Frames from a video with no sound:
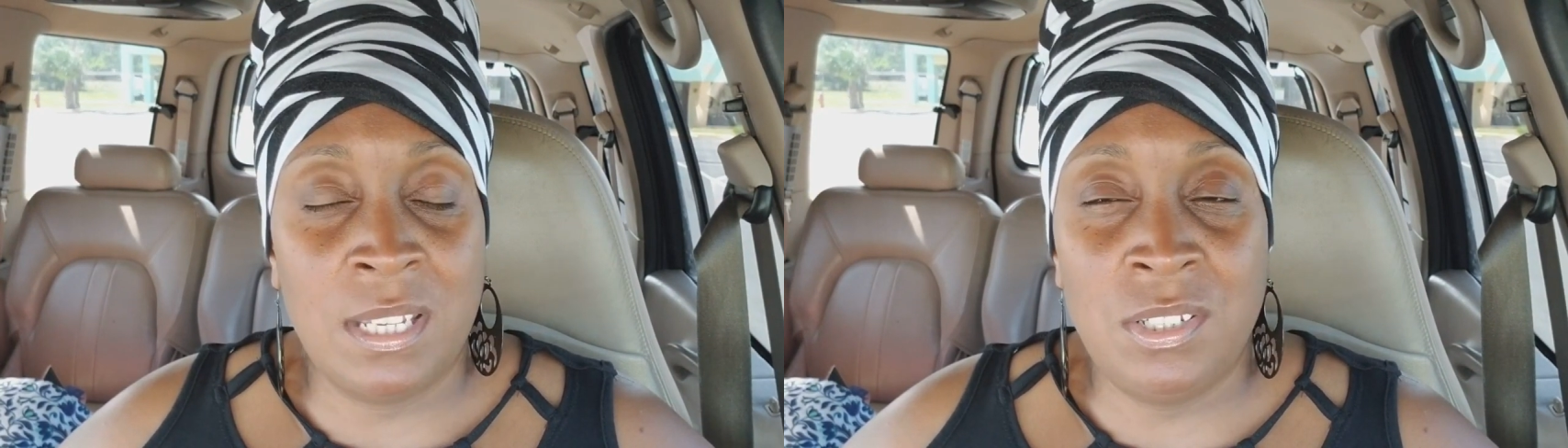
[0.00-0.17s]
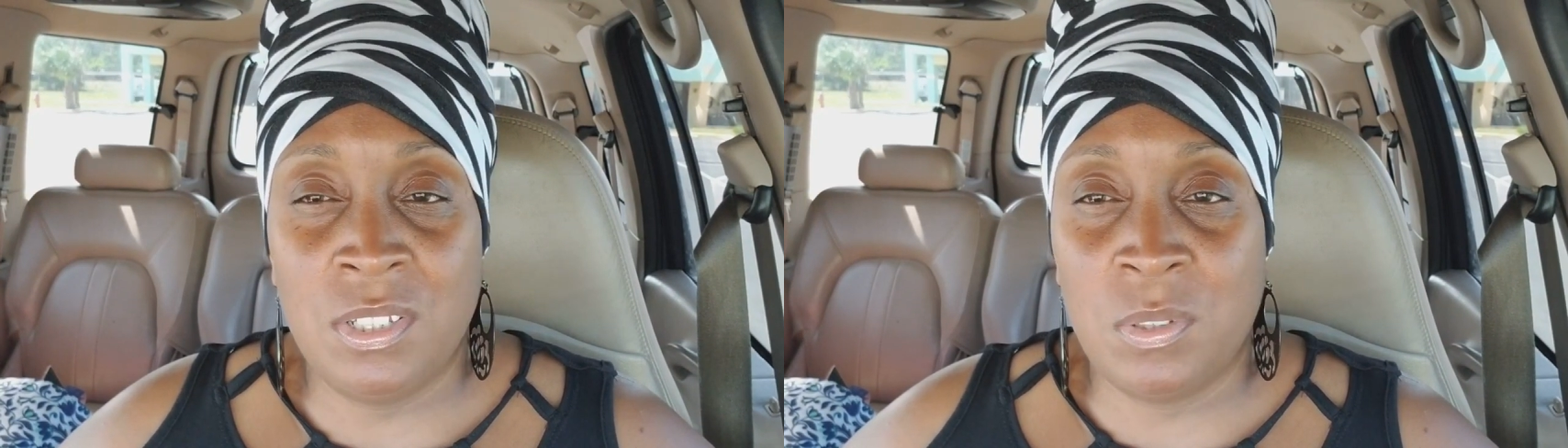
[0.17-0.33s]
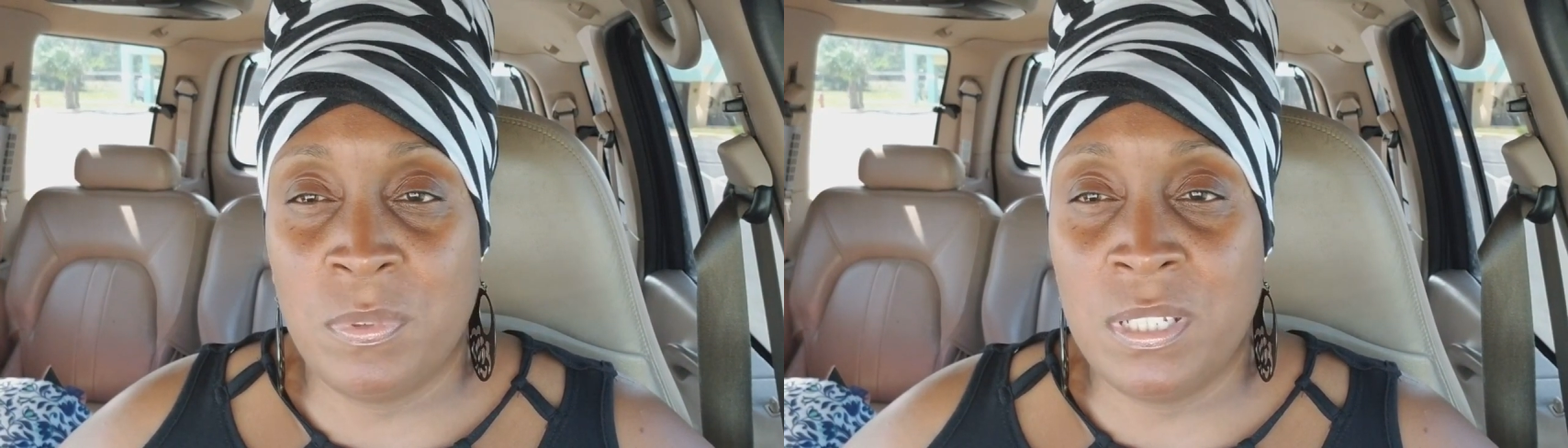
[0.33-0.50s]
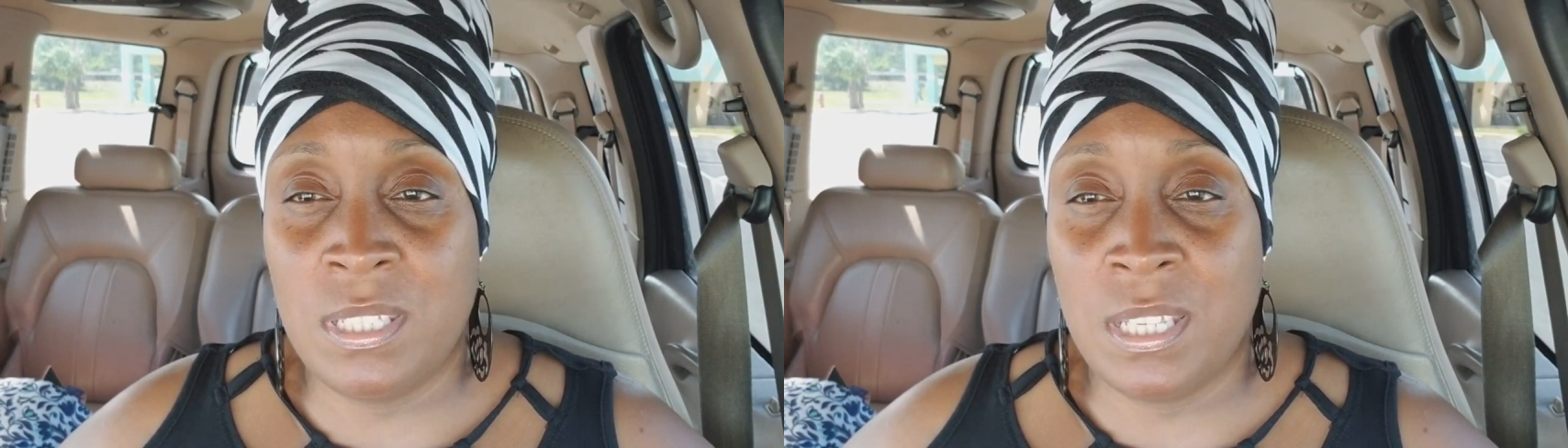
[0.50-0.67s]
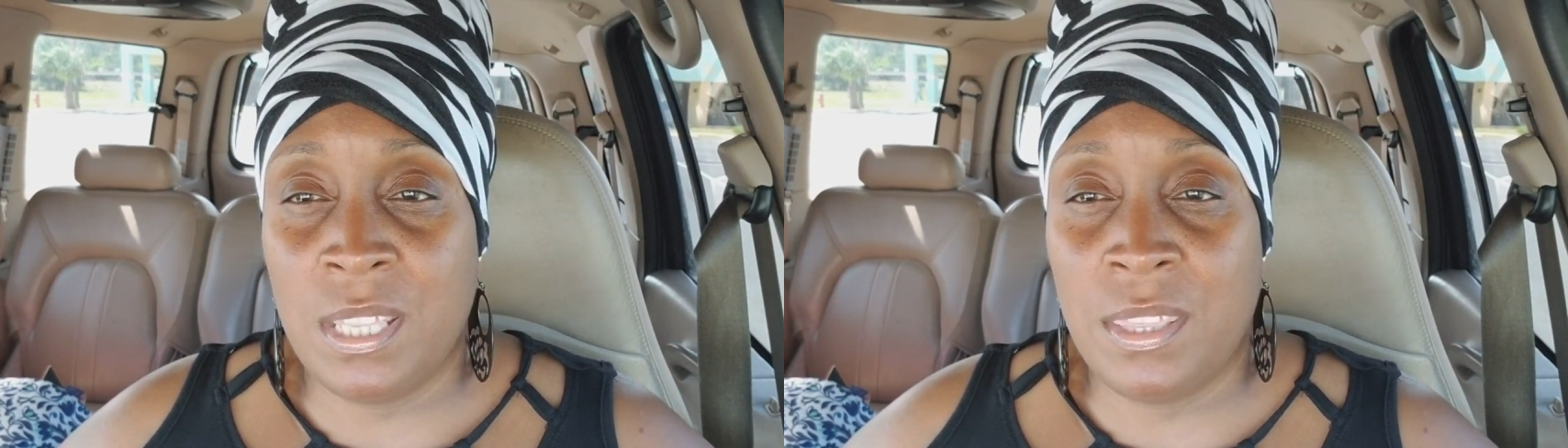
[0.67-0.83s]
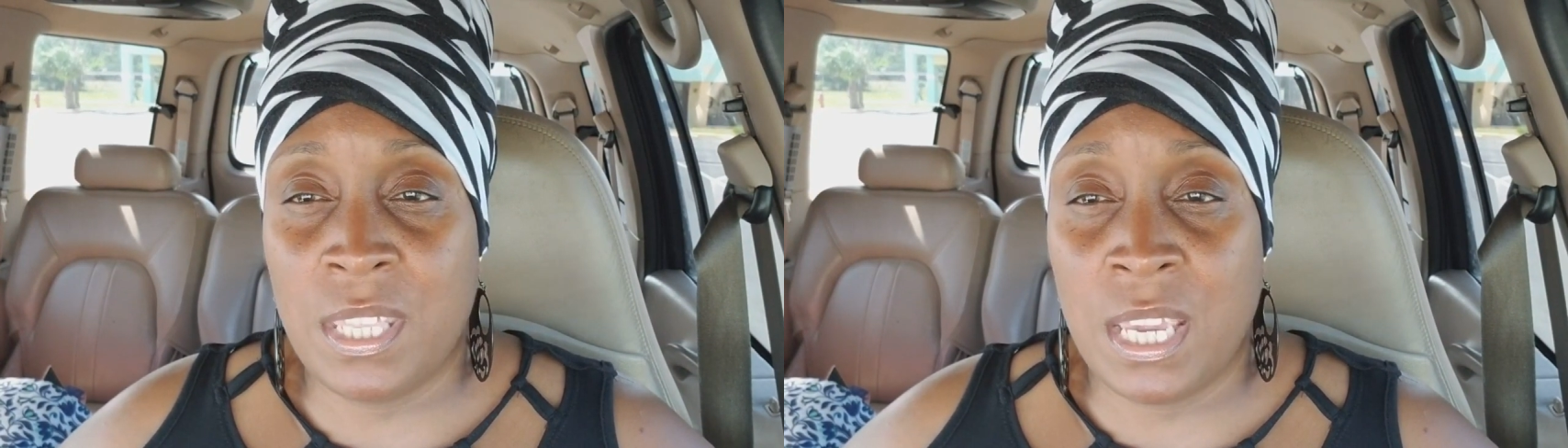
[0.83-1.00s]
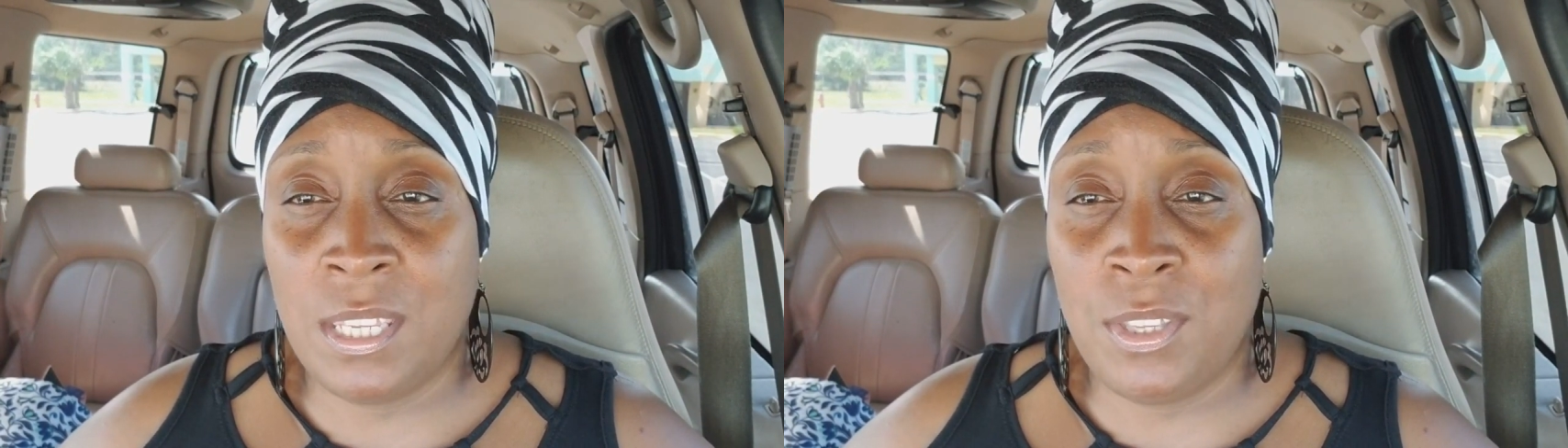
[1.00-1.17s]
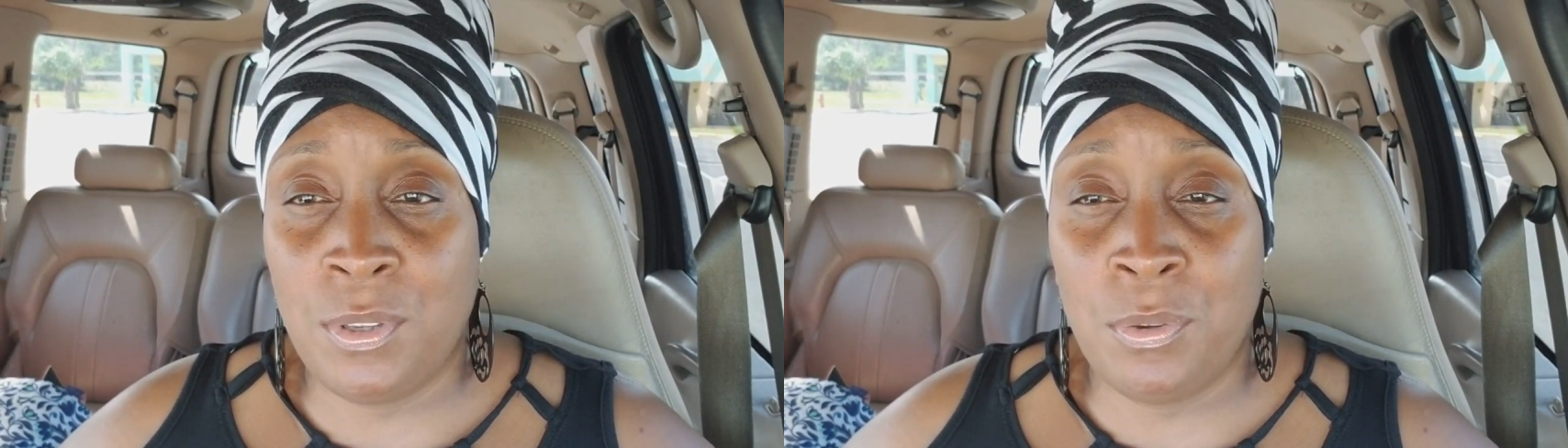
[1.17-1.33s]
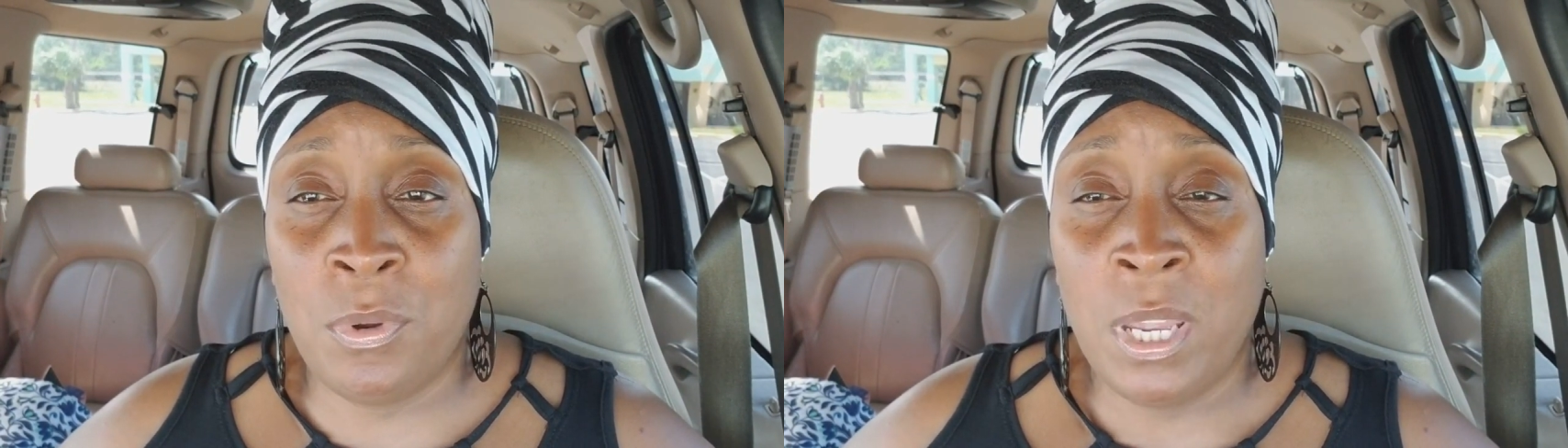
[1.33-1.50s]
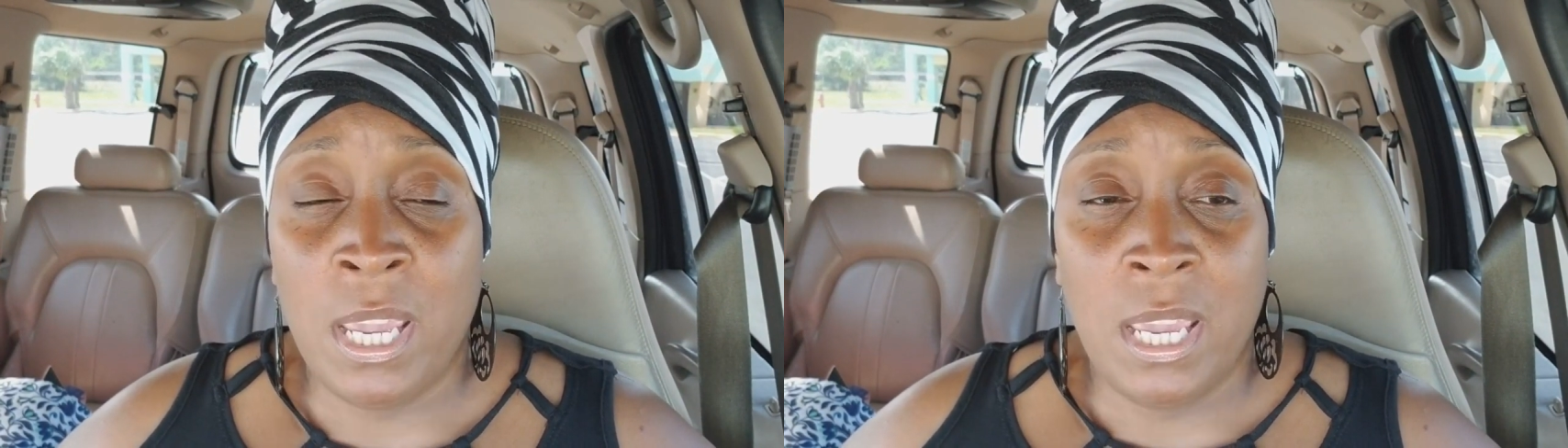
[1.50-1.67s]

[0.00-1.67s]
I just want to say thank you